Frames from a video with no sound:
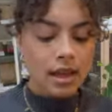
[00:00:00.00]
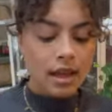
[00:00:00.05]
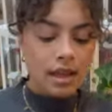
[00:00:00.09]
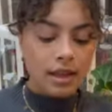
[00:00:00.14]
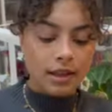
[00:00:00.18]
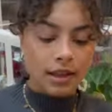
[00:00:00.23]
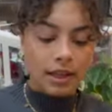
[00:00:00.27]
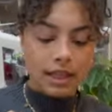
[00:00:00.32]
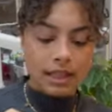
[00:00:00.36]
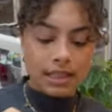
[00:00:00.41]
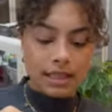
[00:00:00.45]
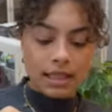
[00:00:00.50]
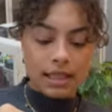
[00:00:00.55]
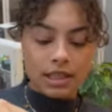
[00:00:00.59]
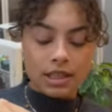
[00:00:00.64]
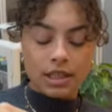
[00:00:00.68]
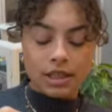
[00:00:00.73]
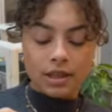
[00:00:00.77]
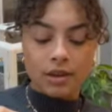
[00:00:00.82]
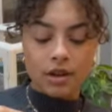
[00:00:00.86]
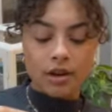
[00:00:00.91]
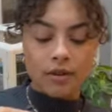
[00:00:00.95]
The
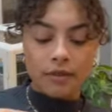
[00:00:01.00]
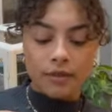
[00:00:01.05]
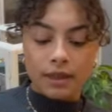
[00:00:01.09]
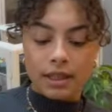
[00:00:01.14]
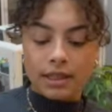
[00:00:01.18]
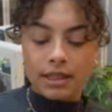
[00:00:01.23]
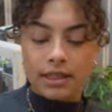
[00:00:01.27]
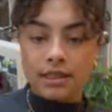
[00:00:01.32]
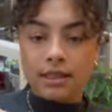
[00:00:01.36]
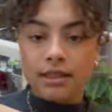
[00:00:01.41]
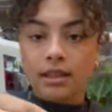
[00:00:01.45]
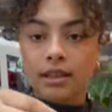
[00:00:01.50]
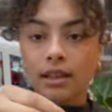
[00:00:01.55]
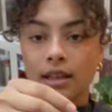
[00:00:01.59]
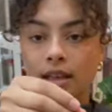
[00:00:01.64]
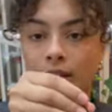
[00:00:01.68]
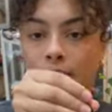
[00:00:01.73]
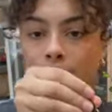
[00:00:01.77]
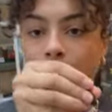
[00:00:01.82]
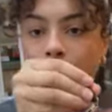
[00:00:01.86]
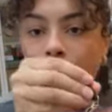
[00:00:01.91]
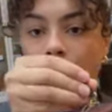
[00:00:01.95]
condition of this
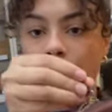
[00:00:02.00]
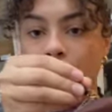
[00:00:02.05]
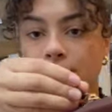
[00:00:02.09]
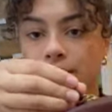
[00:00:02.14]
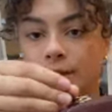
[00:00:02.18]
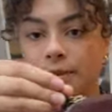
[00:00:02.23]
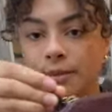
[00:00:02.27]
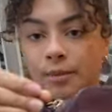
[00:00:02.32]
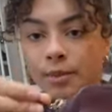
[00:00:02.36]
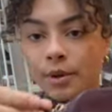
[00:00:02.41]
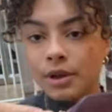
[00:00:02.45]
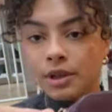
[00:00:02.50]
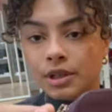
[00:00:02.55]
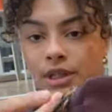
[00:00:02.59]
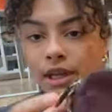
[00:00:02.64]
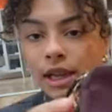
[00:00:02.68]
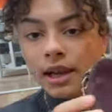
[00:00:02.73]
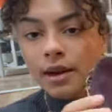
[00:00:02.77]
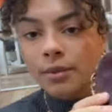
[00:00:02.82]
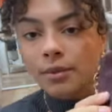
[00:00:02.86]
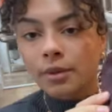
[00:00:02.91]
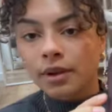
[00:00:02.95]
little blossom
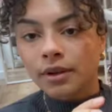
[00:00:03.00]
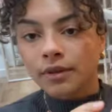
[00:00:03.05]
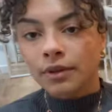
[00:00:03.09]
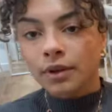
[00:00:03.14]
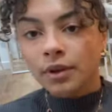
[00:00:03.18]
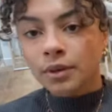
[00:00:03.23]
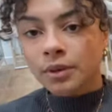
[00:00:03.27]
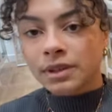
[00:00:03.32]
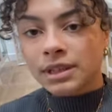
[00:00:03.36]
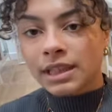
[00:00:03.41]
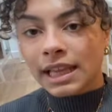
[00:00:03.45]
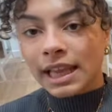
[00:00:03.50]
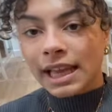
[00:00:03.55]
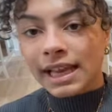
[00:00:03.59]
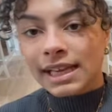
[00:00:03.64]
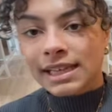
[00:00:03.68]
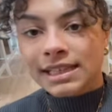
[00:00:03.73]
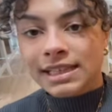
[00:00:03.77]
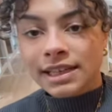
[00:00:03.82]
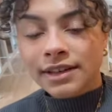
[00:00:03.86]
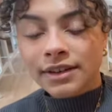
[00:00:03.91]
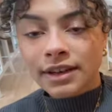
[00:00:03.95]
pochette, we have called the
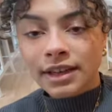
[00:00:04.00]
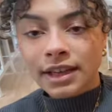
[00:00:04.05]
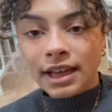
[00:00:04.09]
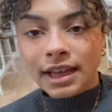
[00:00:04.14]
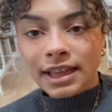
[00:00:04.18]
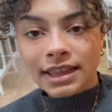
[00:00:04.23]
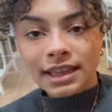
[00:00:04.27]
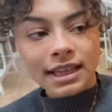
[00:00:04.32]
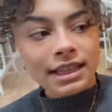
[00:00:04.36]
exterior and the